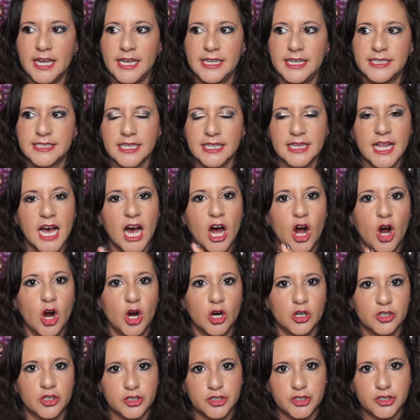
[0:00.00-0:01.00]
a lot
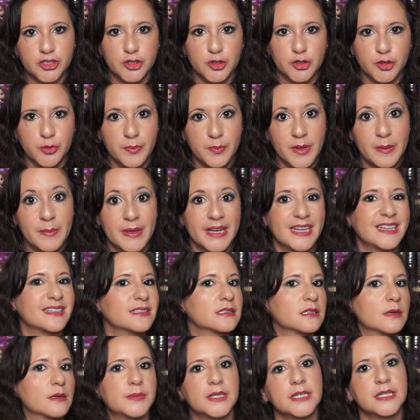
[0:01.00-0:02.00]
harder to mimic
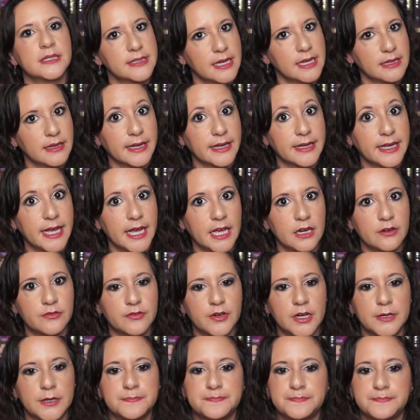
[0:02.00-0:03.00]
in something, say, like
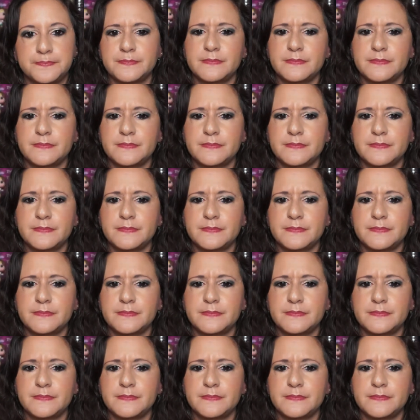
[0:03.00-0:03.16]
Canva.